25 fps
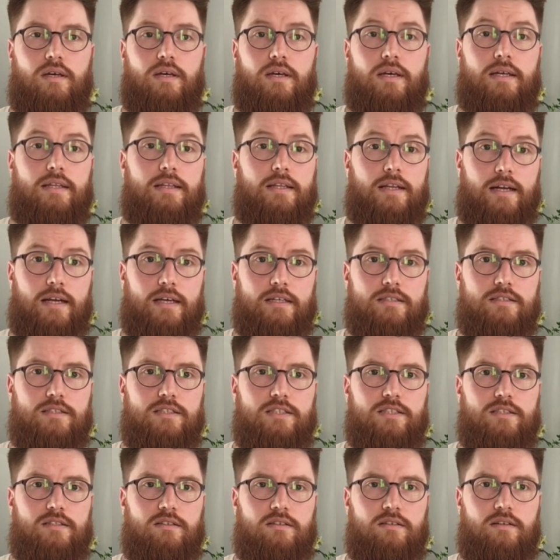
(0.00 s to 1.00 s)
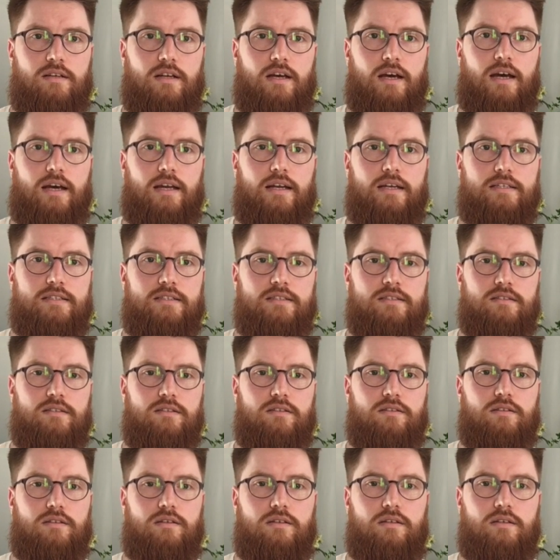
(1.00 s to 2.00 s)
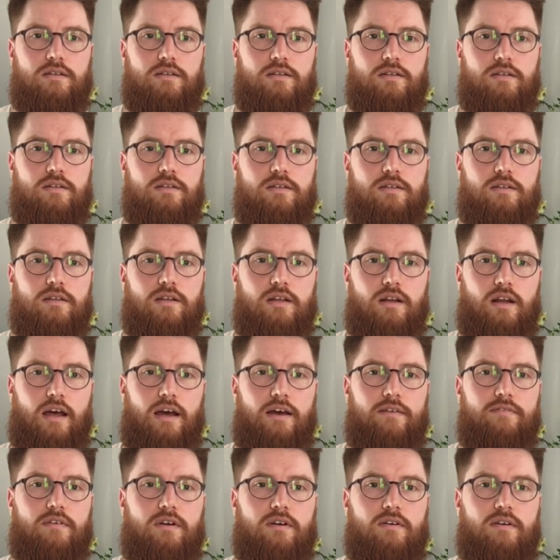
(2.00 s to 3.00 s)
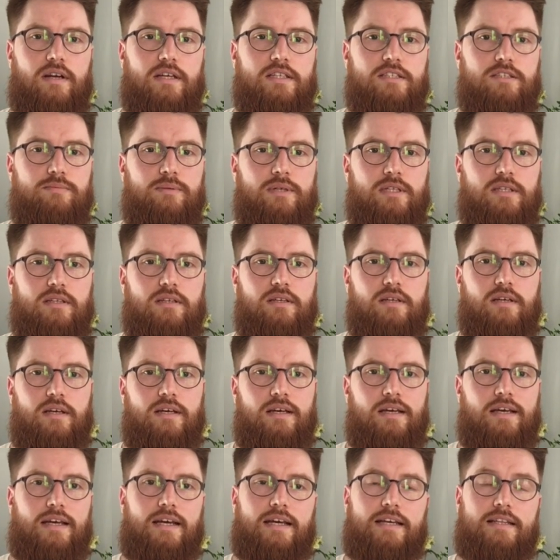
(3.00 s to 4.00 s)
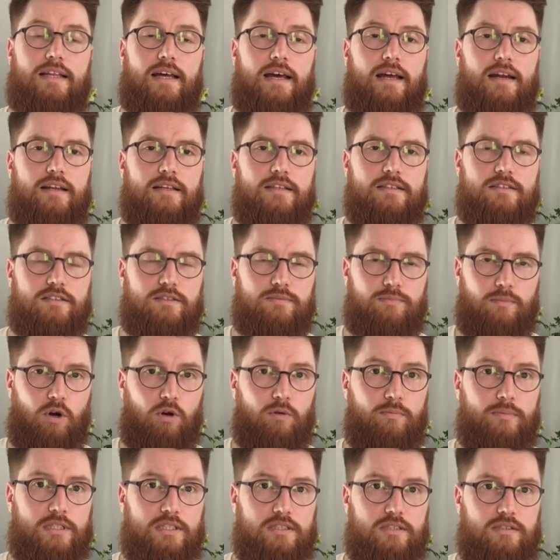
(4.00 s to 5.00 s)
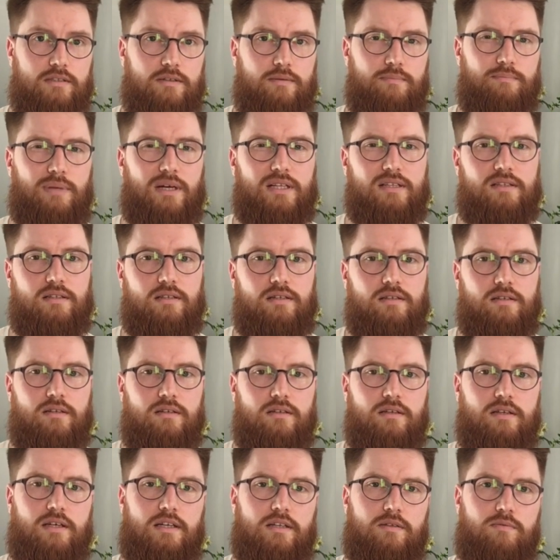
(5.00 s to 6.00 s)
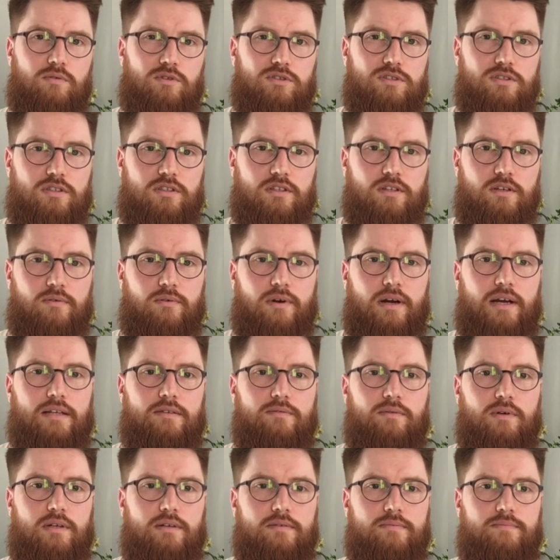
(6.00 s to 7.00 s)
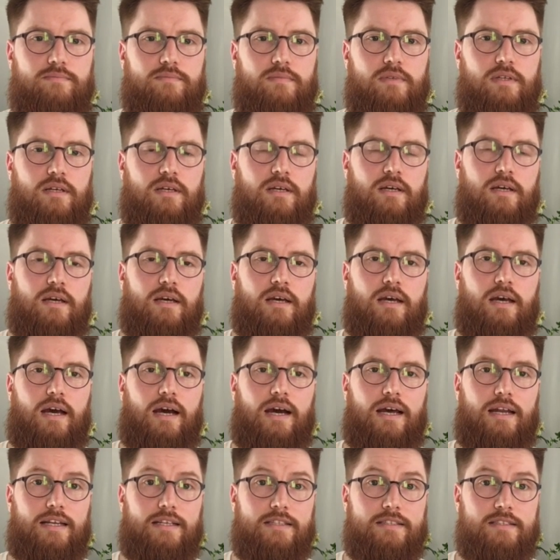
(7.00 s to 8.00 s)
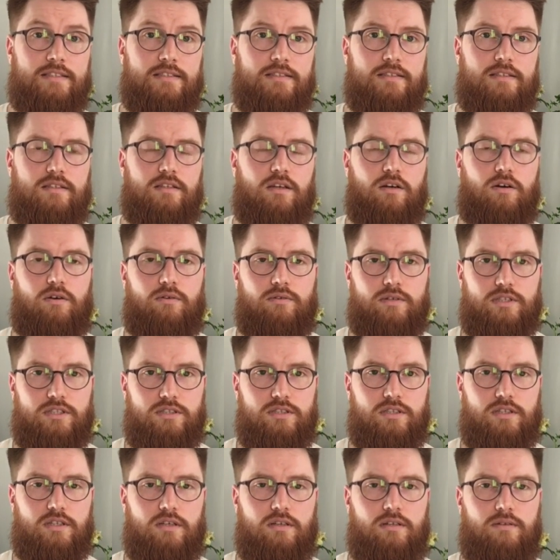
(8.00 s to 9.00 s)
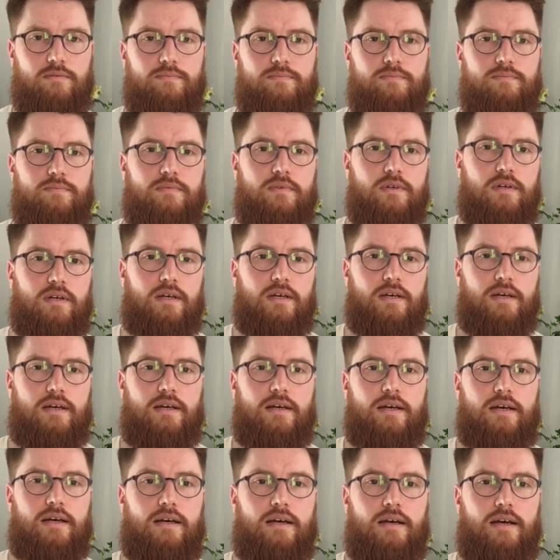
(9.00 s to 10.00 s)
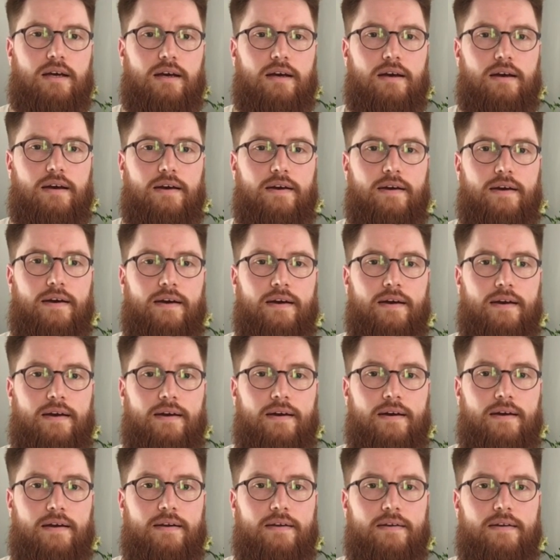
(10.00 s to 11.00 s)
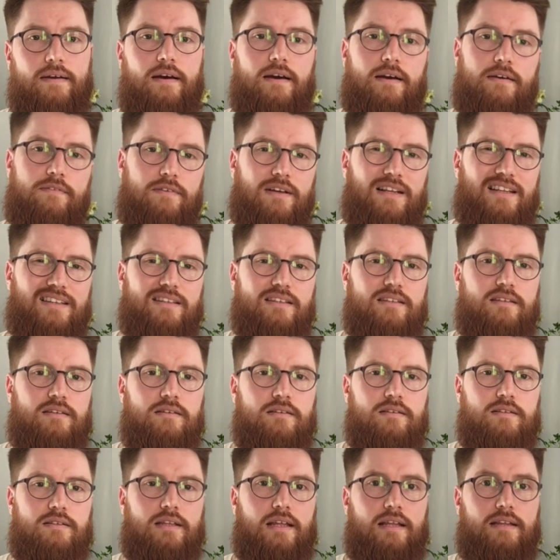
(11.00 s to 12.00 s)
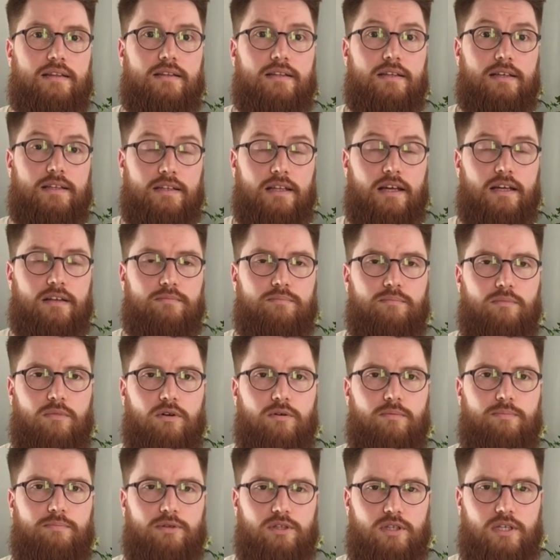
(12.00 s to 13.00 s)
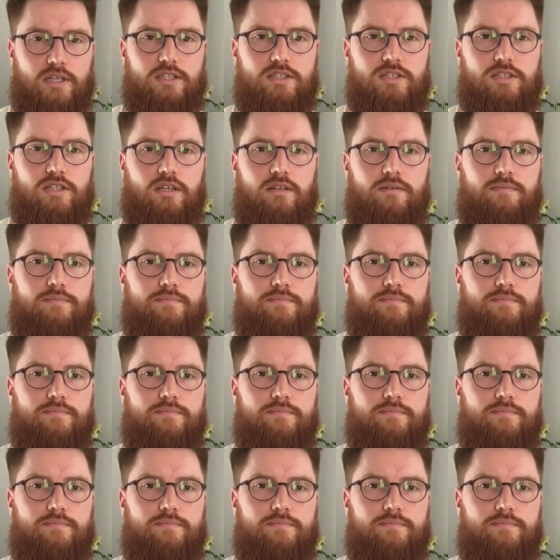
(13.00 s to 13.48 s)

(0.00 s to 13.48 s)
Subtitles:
In the next session I listened to the live arrangement. It had its moments, but it wasn't a great one. I listened to the original and I felt that it had more potential.